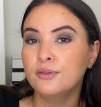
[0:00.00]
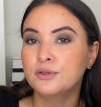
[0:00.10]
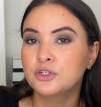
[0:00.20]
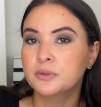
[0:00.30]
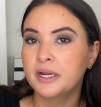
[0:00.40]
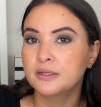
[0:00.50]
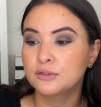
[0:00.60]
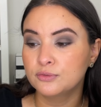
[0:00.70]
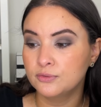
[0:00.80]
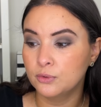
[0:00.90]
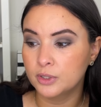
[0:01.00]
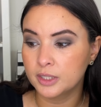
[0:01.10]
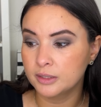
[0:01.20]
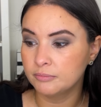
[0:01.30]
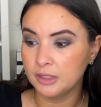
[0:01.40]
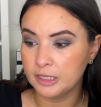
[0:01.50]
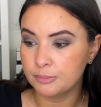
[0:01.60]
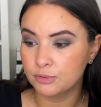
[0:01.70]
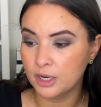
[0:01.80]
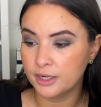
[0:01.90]
the trend for
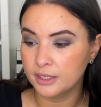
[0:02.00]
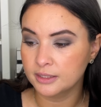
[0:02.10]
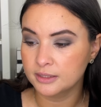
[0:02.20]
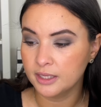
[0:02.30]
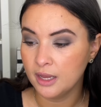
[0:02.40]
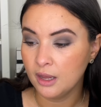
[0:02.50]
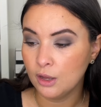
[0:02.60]
lip products.